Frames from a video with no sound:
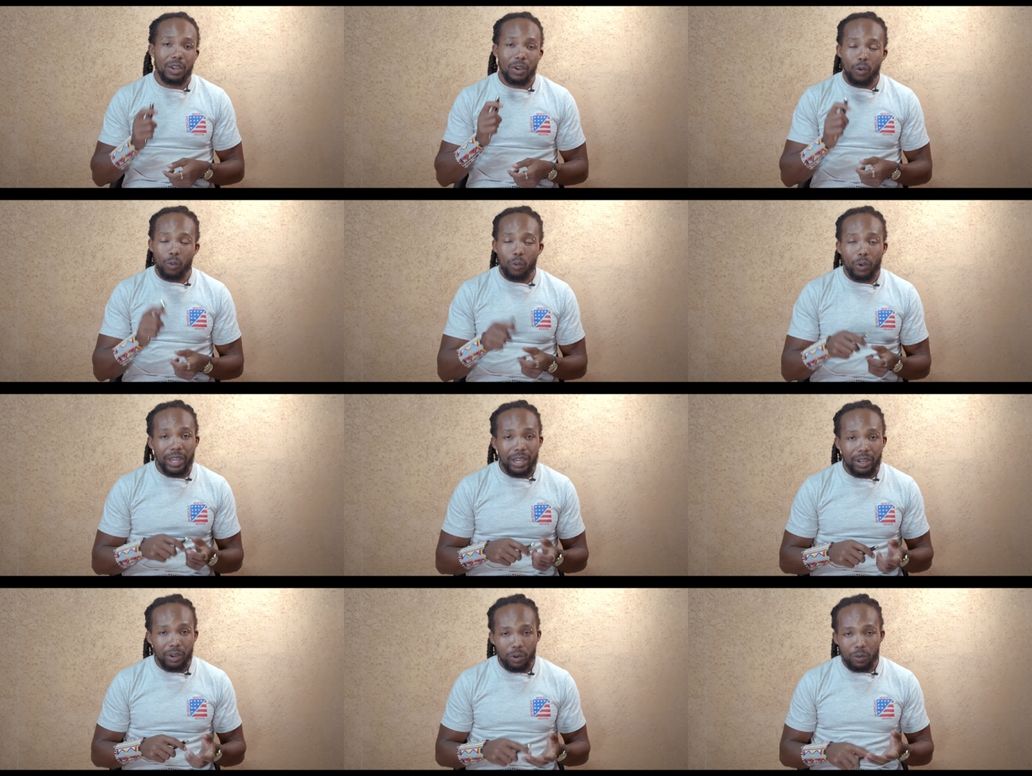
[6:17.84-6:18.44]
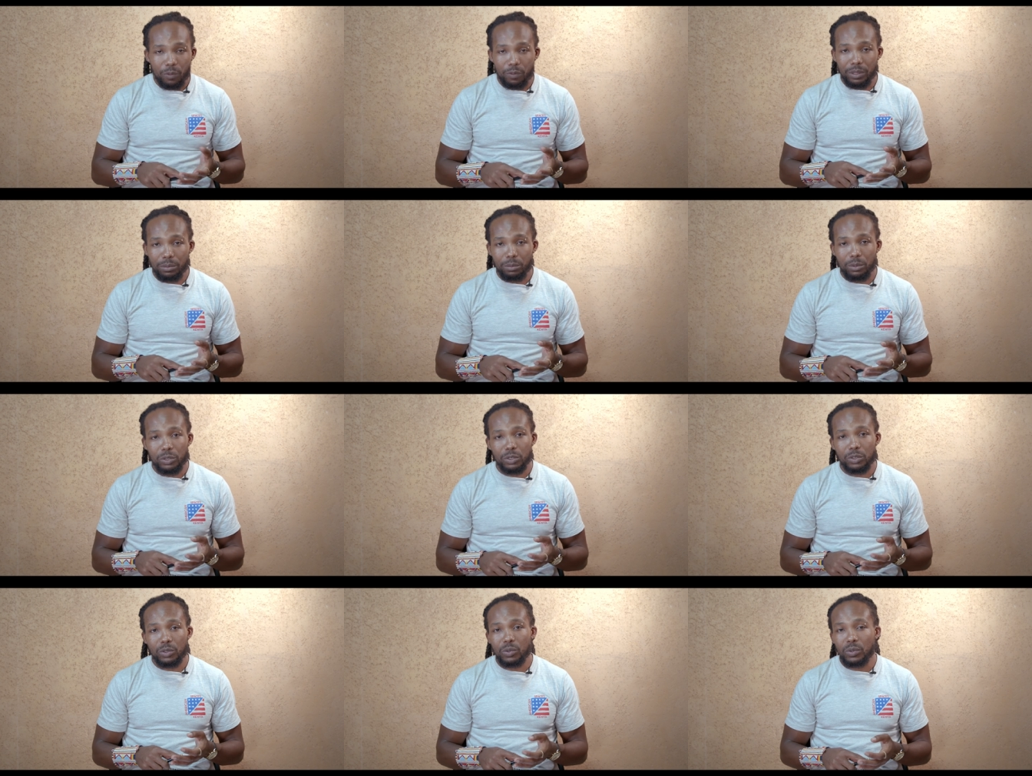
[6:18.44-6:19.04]
Wear comfortable
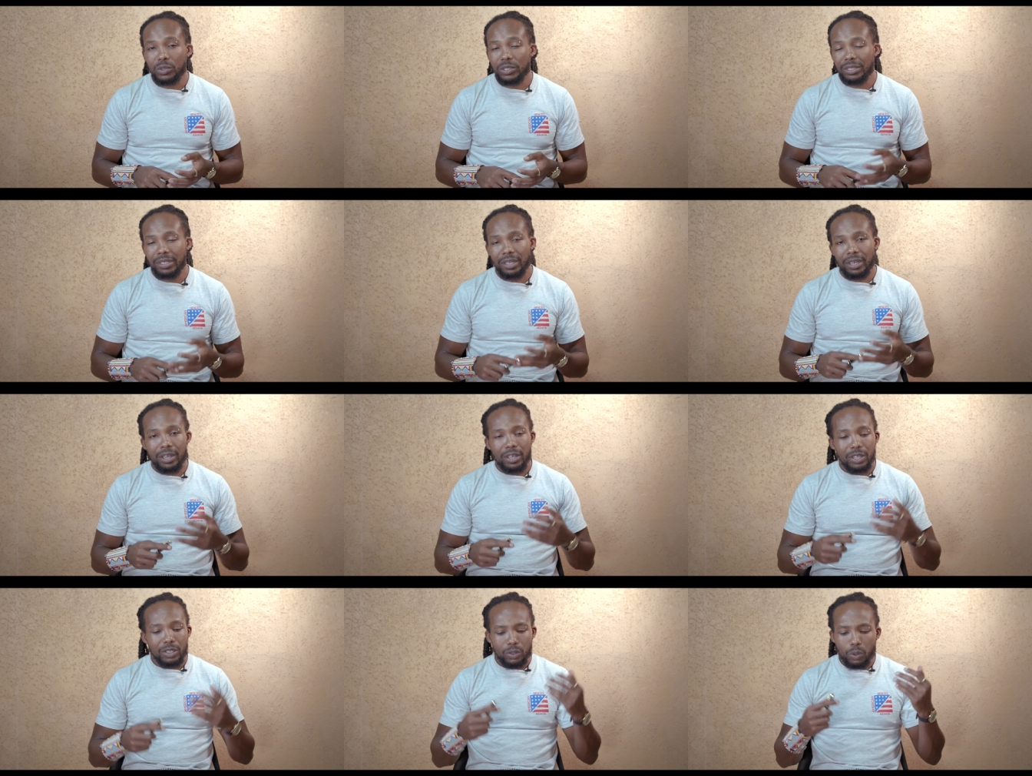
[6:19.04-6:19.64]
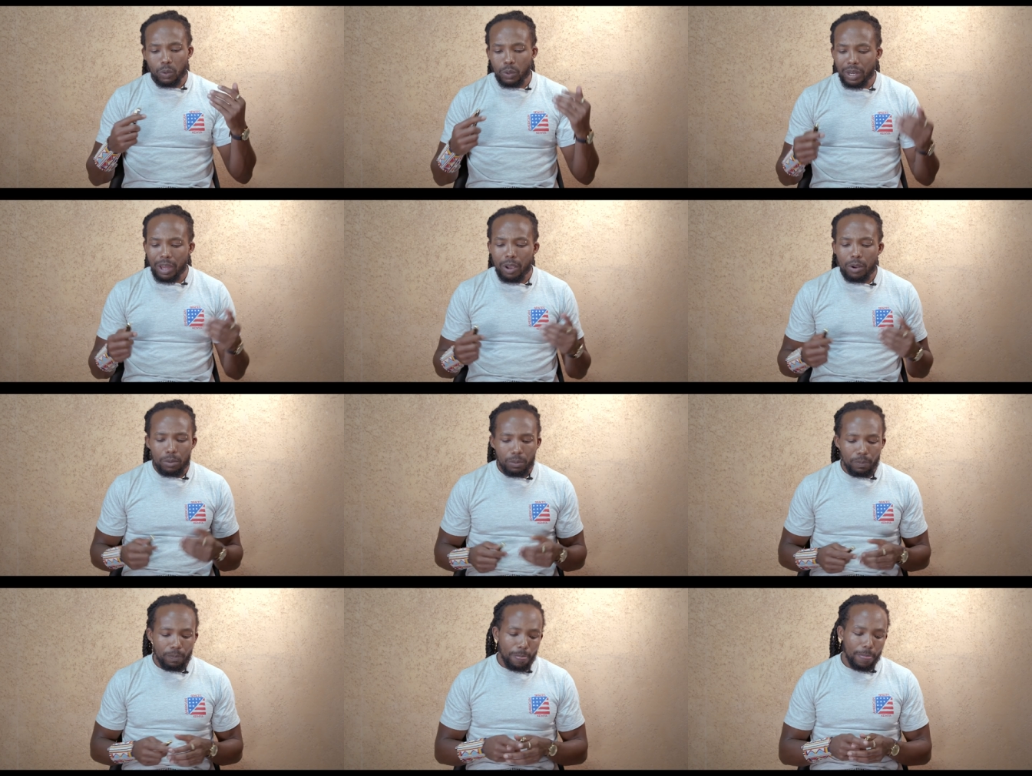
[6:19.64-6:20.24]
shoes. So
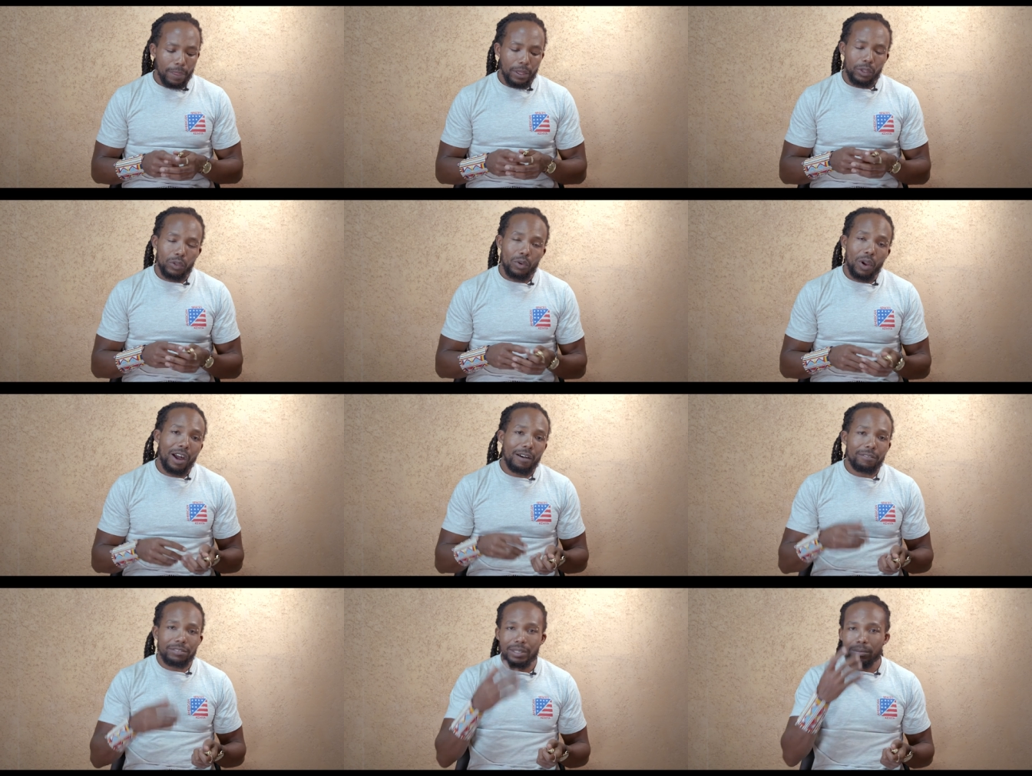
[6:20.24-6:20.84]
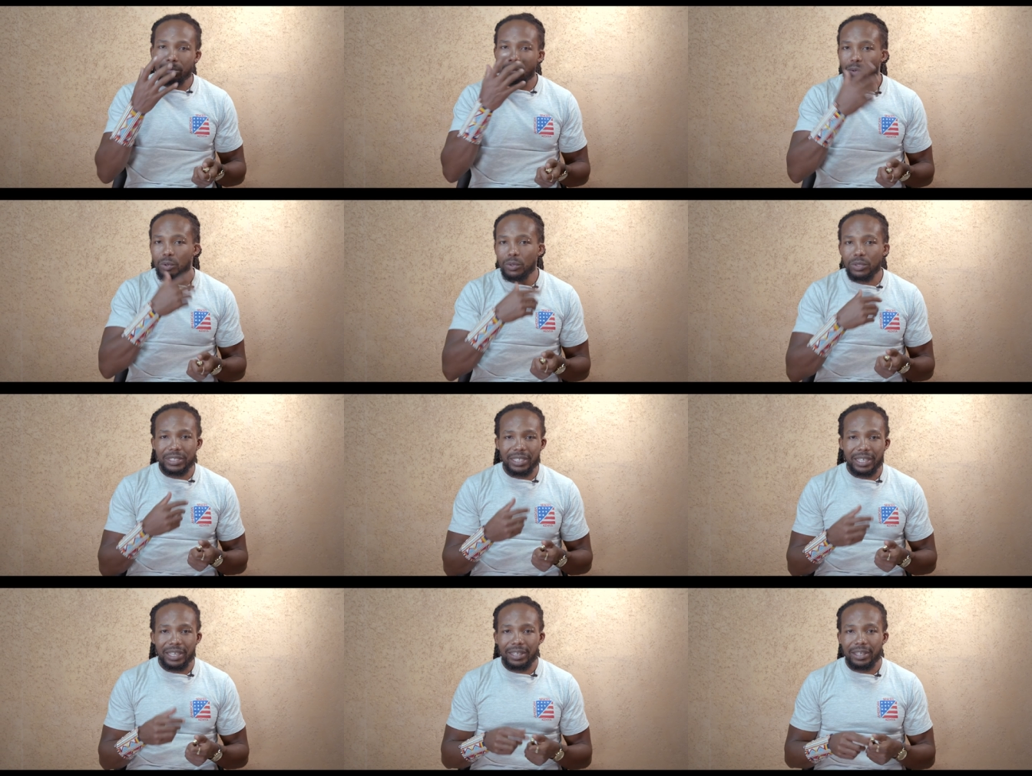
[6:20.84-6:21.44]
now you have some good
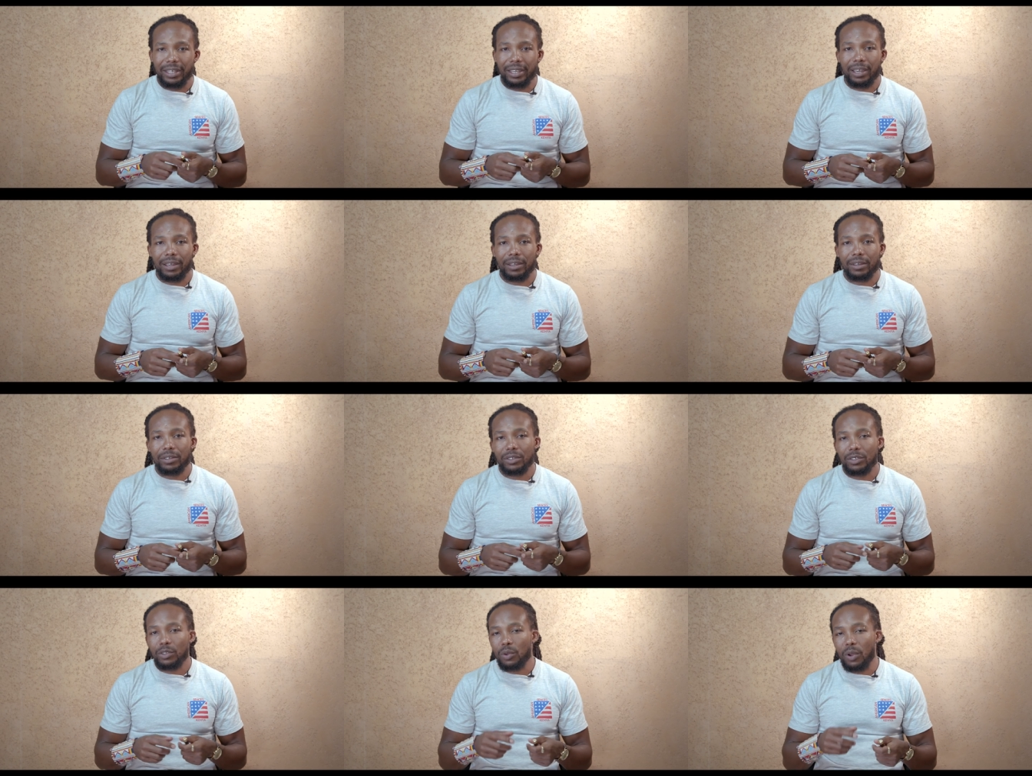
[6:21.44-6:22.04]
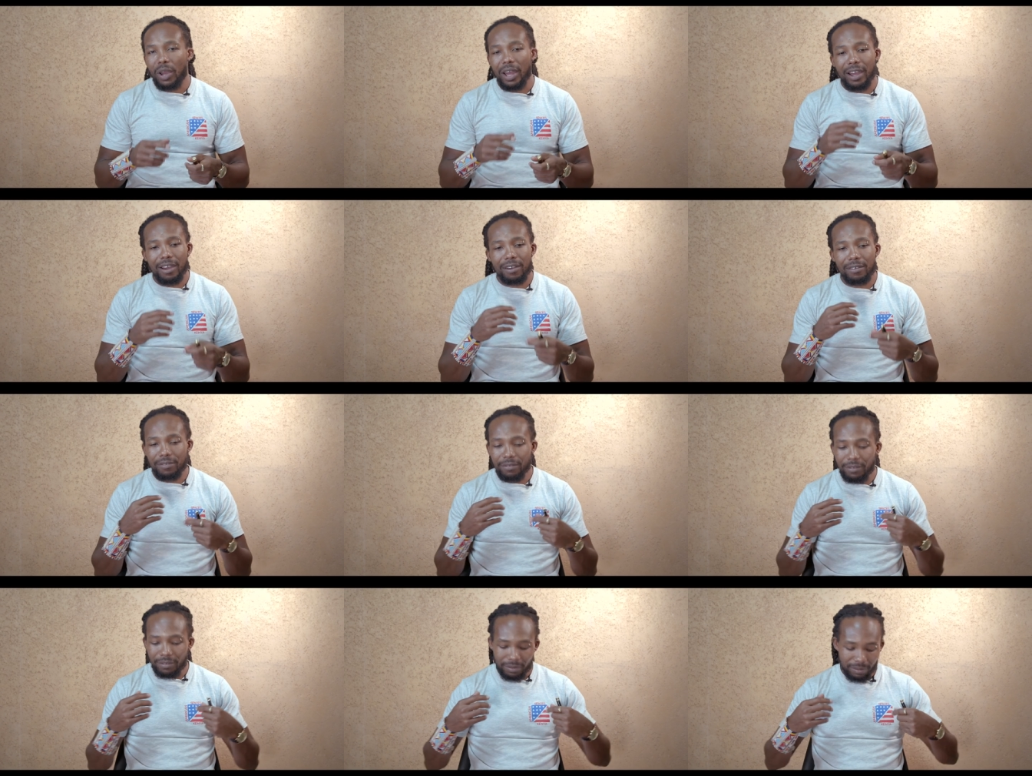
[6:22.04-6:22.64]
skincare. You
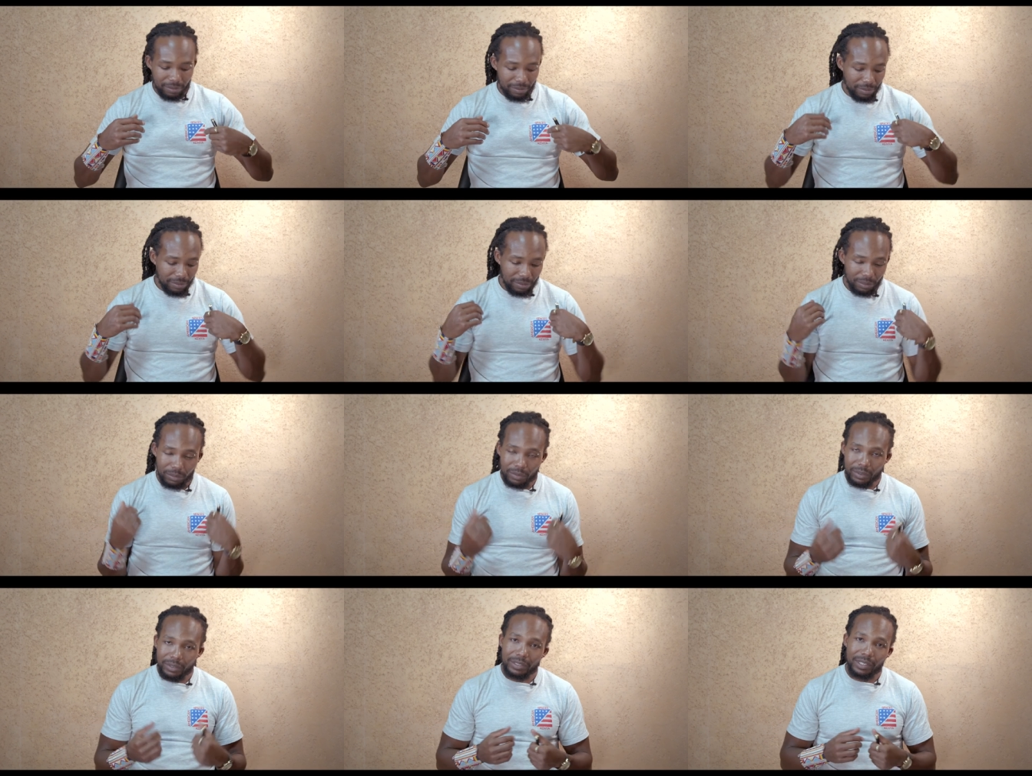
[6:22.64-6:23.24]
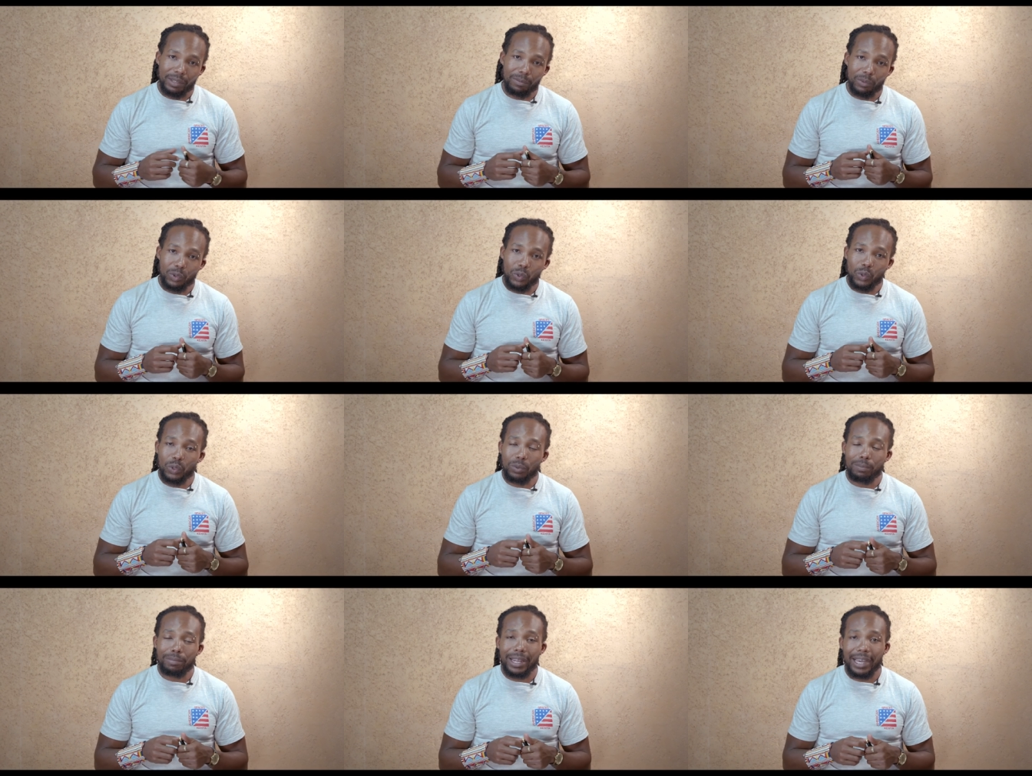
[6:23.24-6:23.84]
have some
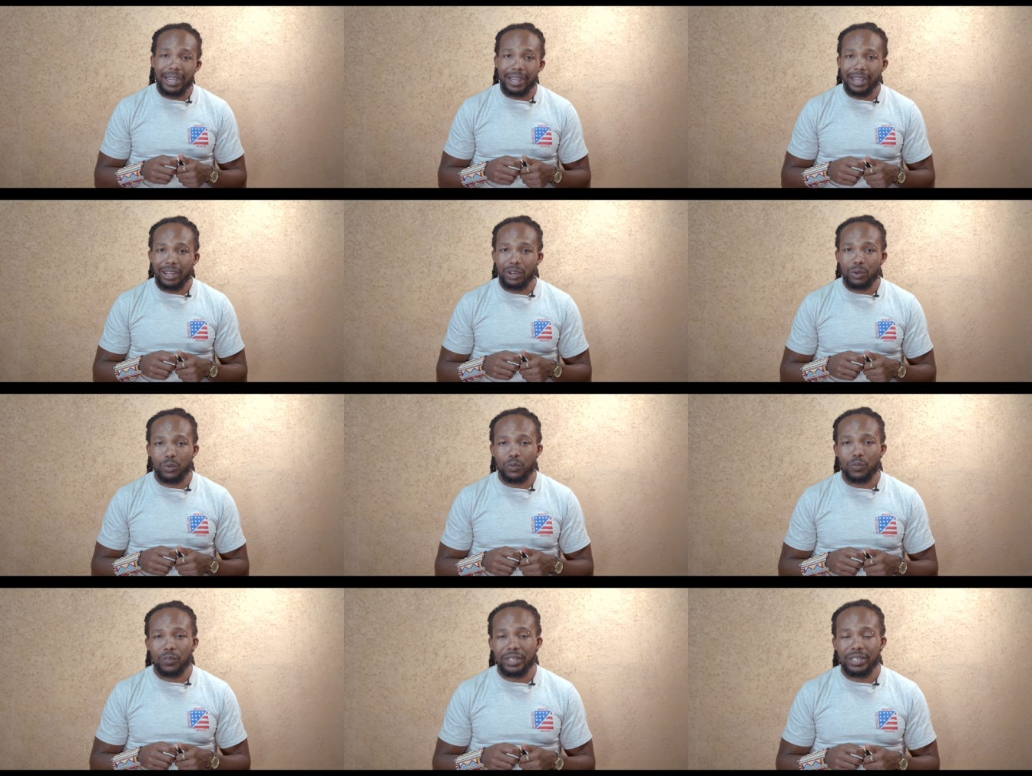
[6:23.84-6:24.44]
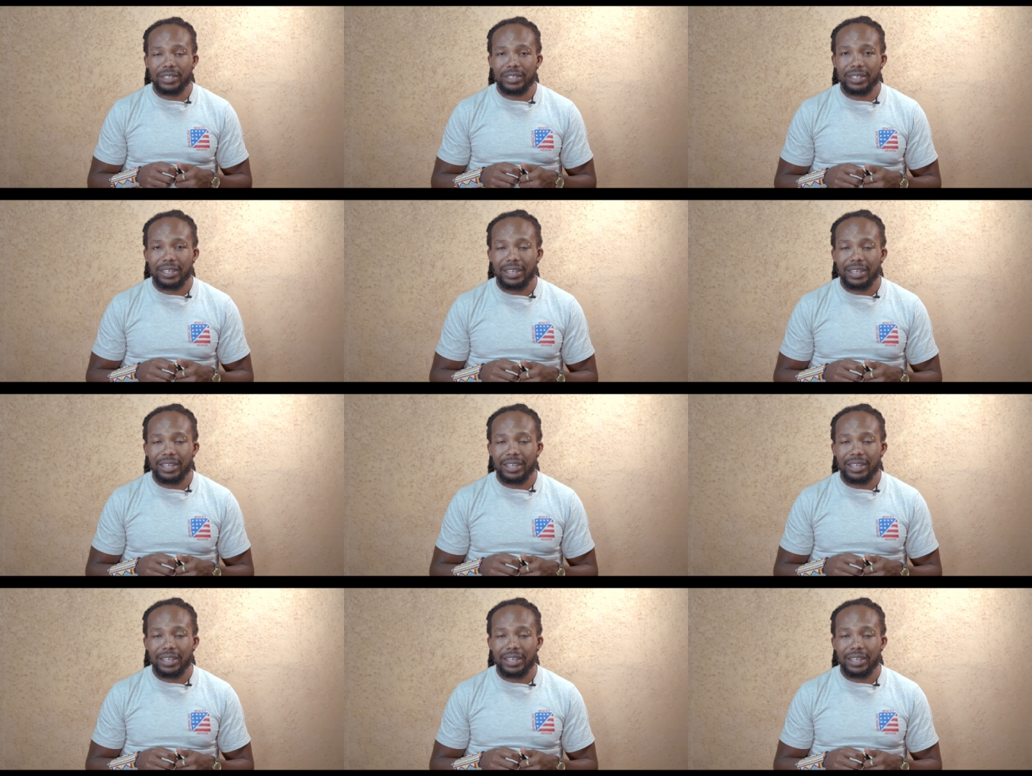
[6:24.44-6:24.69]
good black outfit.